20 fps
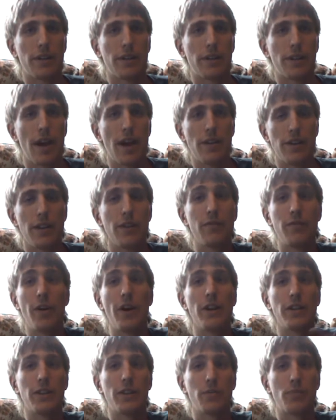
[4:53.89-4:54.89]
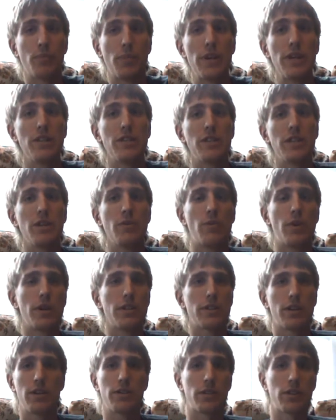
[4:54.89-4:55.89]
I did find their PC
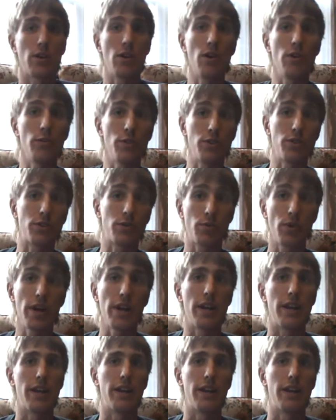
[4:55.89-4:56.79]
ones, and I was like, oh, this is great.